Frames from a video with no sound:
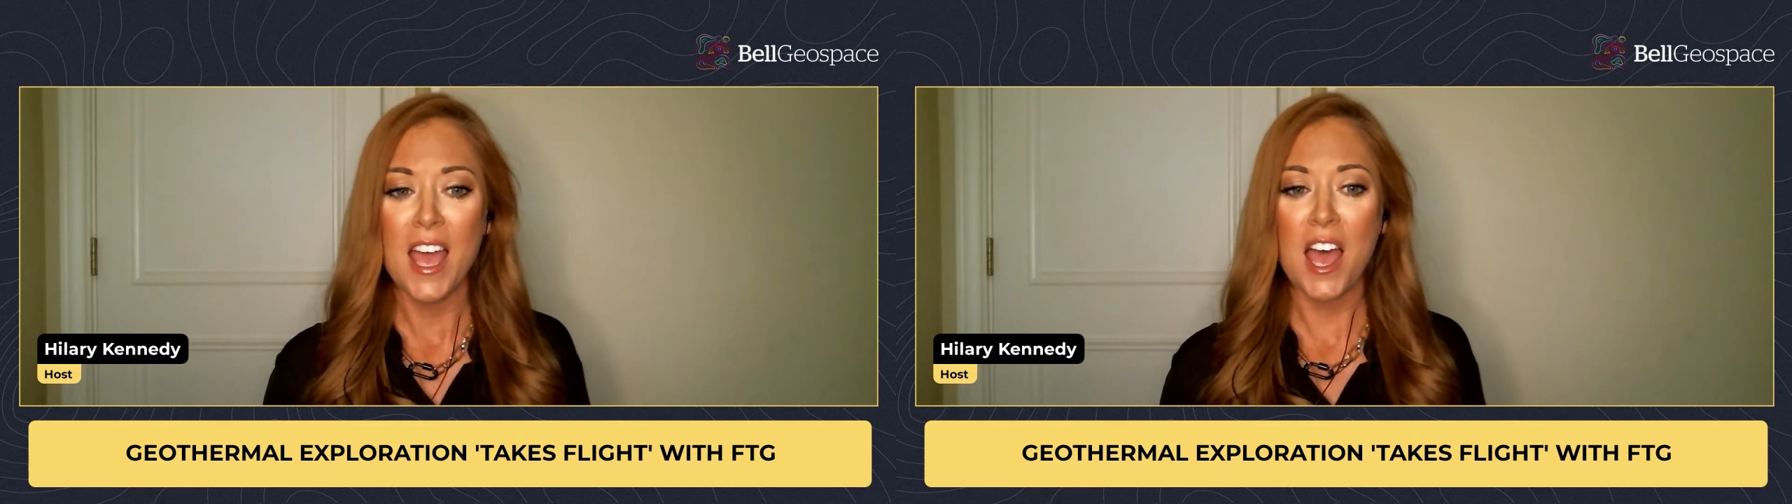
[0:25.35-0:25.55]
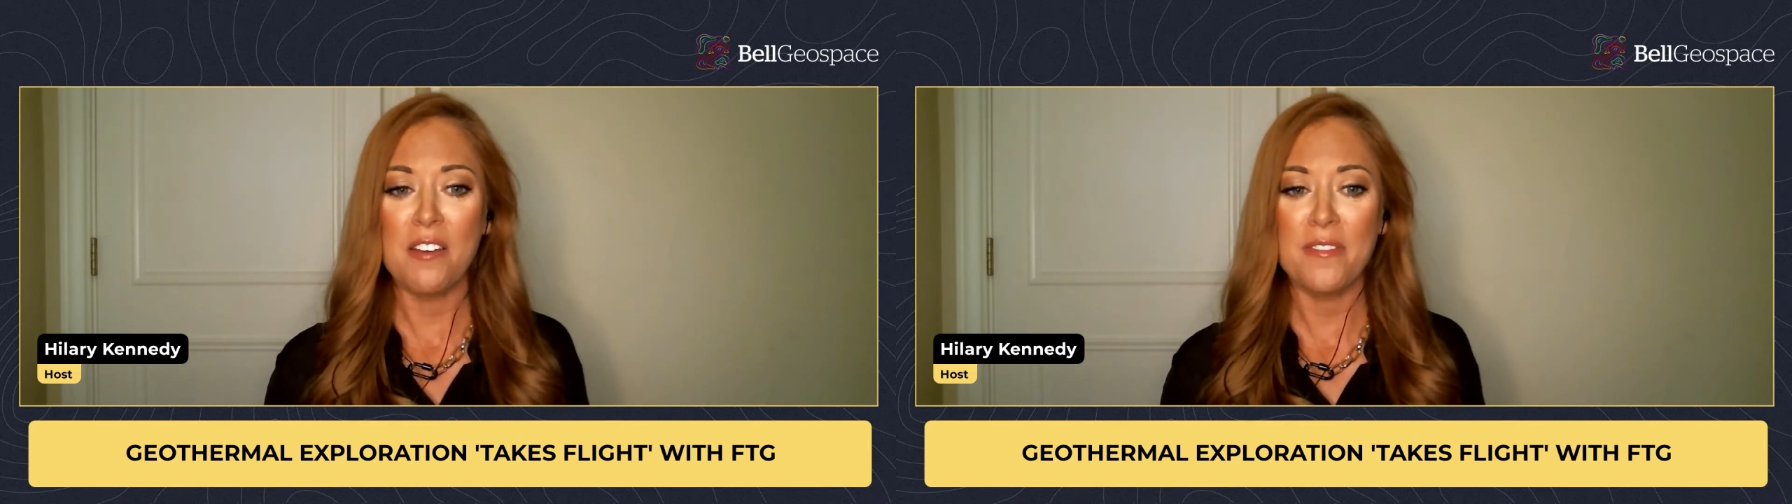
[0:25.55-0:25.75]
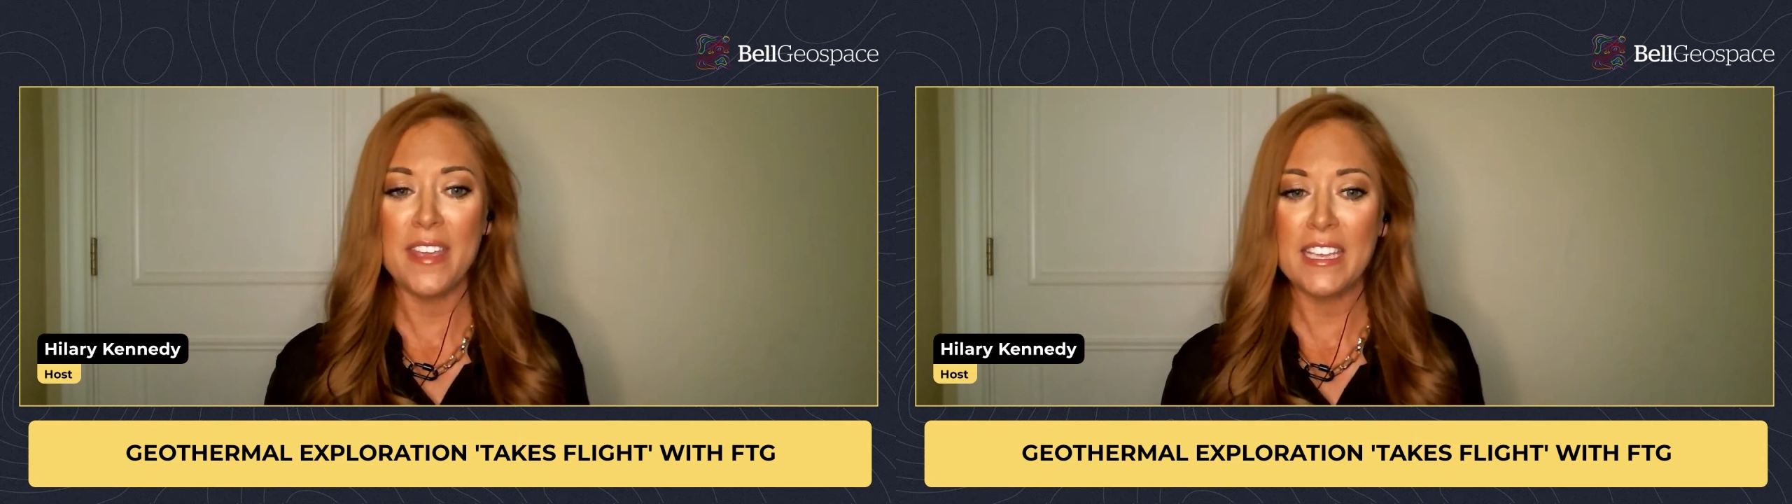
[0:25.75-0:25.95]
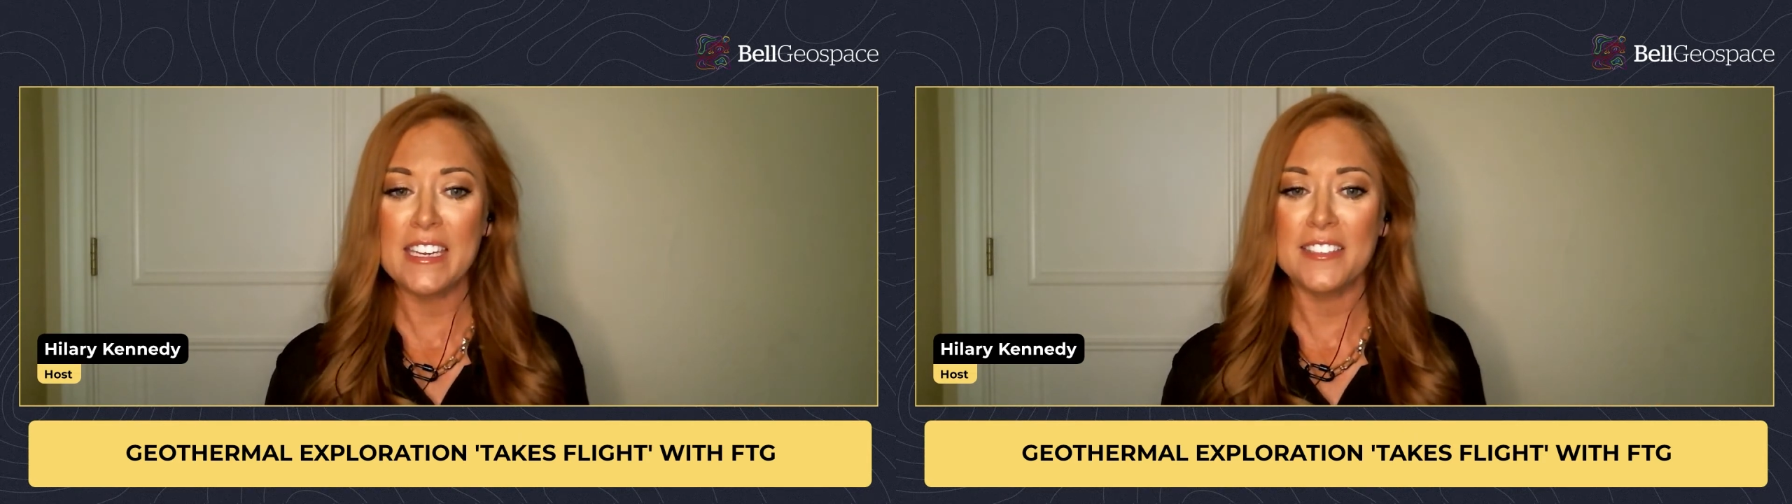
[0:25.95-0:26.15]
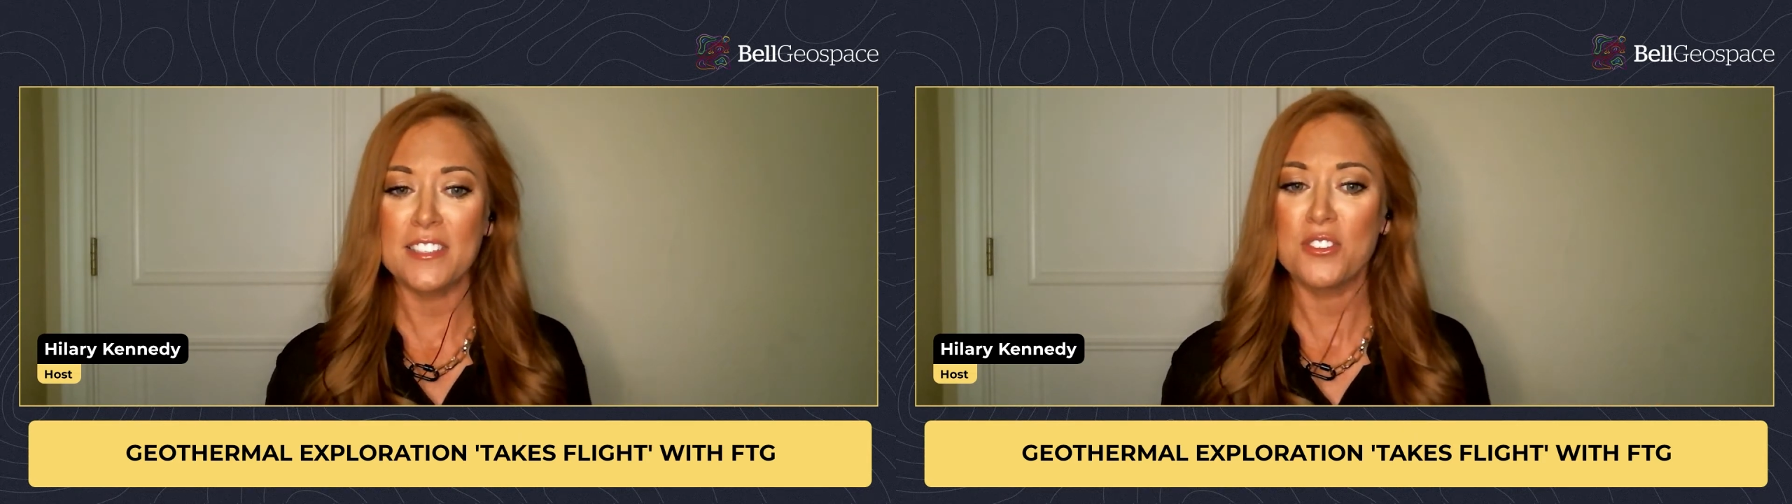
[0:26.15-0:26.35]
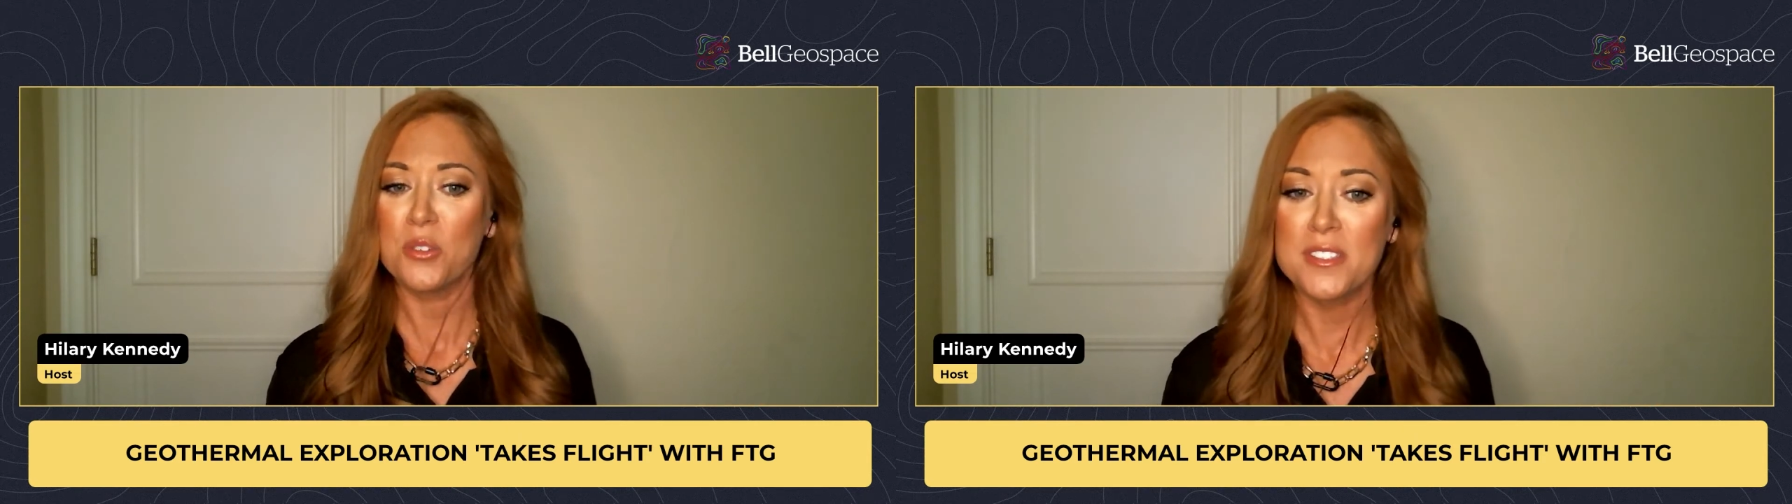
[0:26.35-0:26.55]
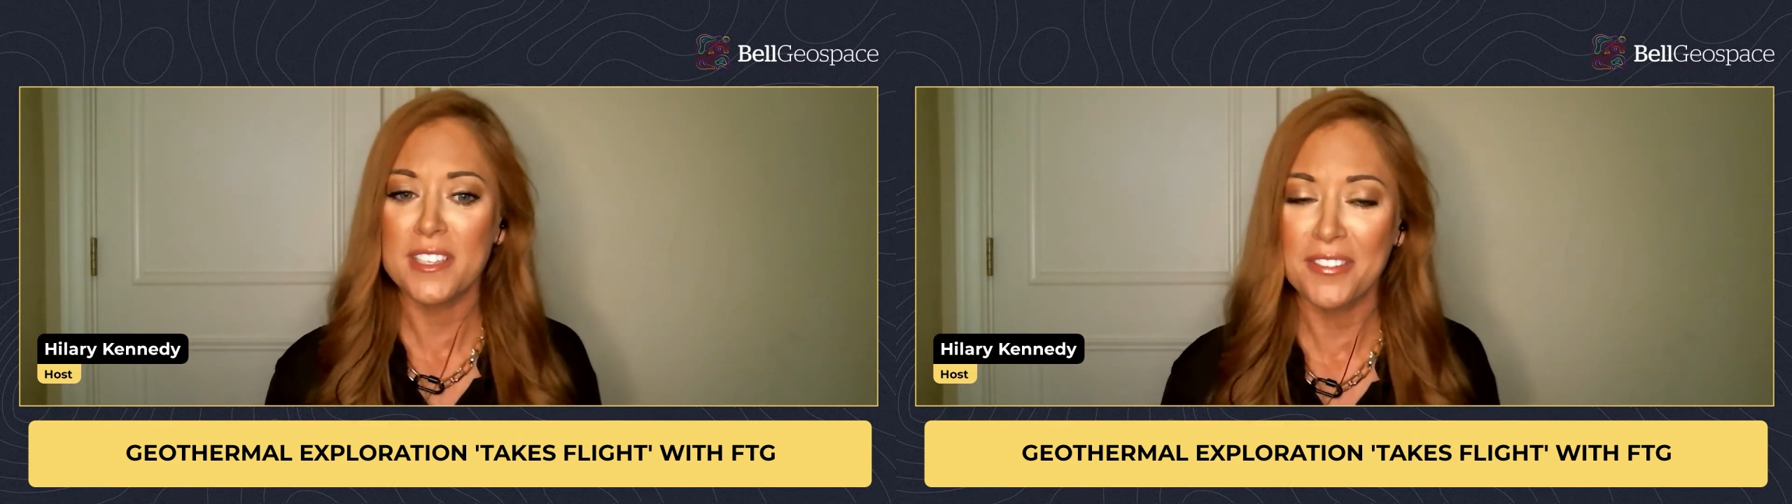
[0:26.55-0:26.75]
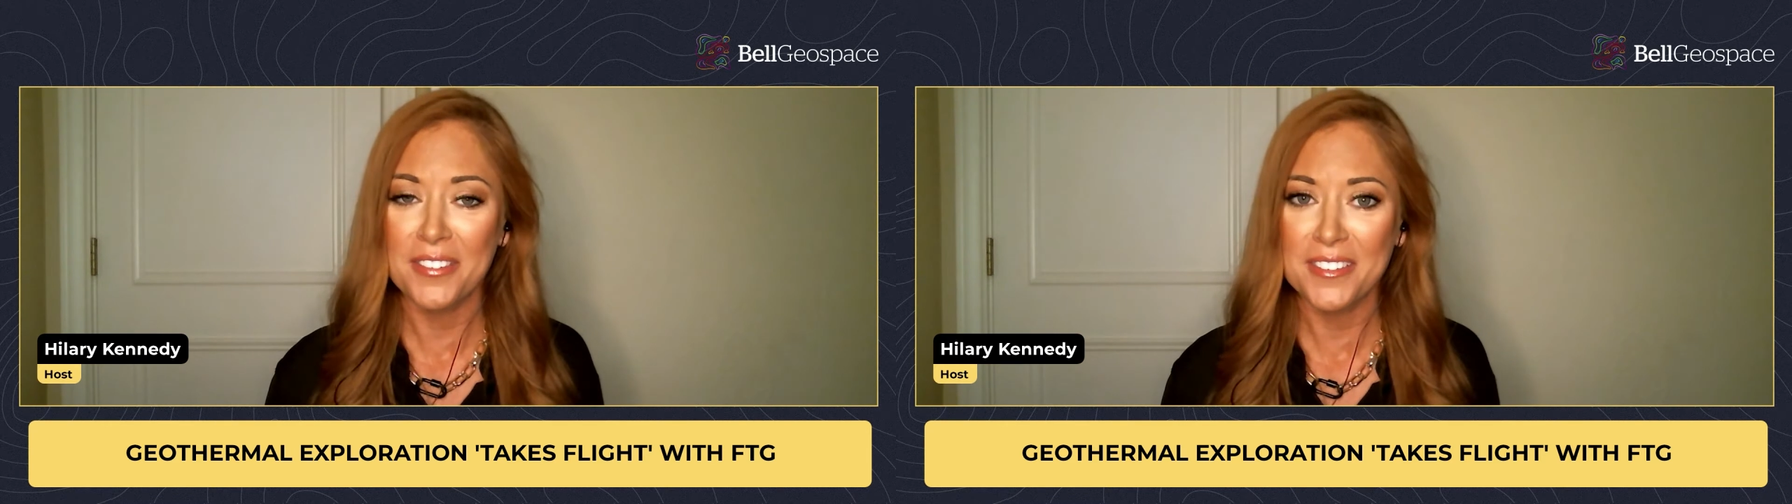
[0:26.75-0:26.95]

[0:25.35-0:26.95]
of igneous intrusive.